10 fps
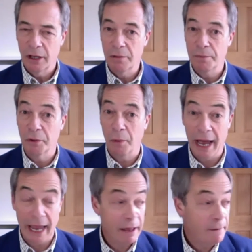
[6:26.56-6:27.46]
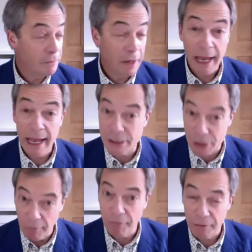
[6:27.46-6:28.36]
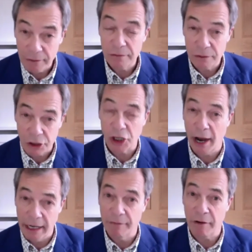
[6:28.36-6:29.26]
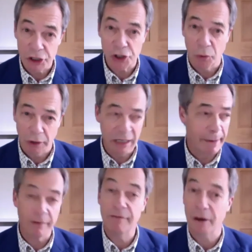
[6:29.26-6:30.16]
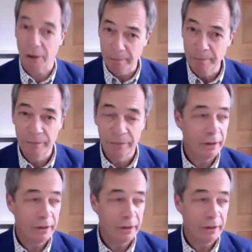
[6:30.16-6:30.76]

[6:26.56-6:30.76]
who, by the way, is off to China very shortly to make a film